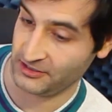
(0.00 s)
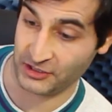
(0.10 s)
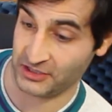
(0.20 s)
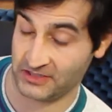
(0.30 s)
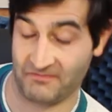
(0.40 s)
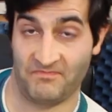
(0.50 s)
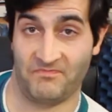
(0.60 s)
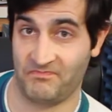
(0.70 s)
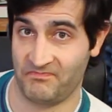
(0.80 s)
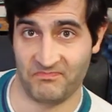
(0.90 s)
just
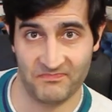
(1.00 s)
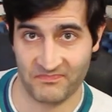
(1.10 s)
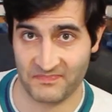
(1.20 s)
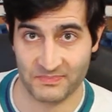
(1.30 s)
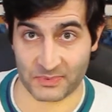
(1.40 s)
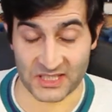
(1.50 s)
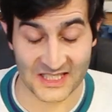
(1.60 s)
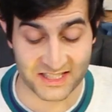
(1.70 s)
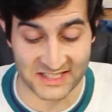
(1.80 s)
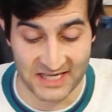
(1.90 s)

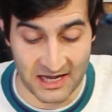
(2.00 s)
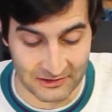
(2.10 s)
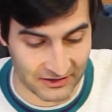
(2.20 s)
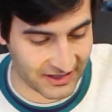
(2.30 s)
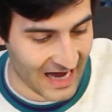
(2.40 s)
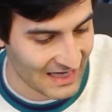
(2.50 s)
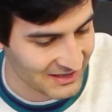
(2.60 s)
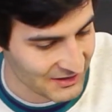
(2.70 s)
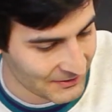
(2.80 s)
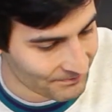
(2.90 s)
stellar
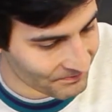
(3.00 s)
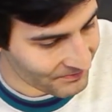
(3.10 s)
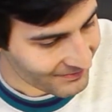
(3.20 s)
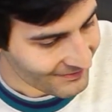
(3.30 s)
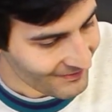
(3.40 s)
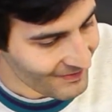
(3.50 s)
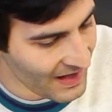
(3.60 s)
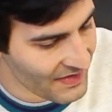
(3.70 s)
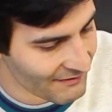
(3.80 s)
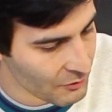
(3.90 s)
console.
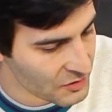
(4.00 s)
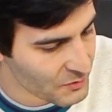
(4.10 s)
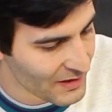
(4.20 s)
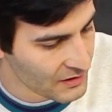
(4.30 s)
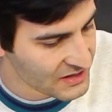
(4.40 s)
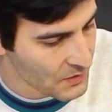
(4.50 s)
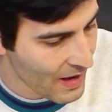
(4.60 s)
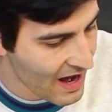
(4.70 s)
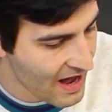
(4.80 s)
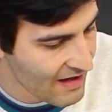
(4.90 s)
And then, of course, we also
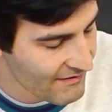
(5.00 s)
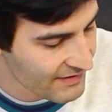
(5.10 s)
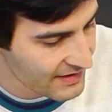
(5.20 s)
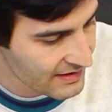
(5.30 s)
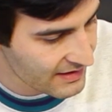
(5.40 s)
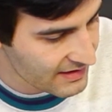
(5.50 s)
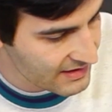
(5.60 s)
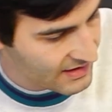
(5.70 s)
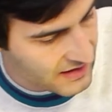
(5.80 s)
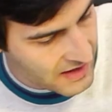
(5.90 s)
have
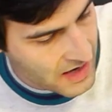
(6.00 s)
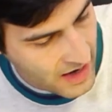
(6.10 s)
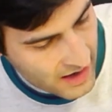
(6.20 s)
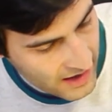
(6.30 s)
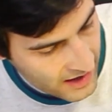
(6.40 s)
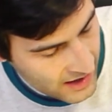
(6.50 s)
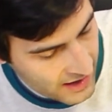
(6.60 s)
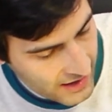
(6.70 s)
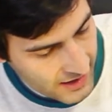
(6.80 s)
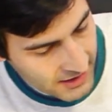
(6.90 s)
the
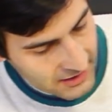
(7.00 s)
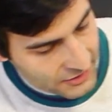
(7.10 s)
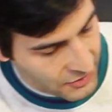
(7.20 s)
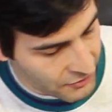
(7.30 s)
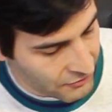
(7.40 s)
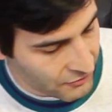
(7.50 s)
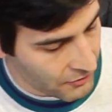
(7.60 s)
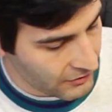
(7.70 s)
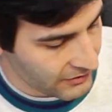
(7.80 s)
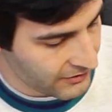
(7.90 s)

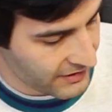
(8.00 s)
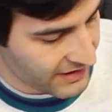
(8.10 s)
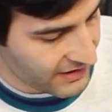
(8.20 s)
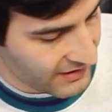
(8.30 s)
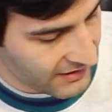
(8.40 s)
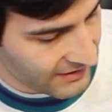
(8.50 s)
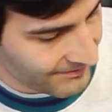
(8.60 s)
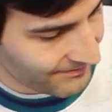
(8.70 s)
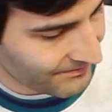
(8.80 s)
controller here.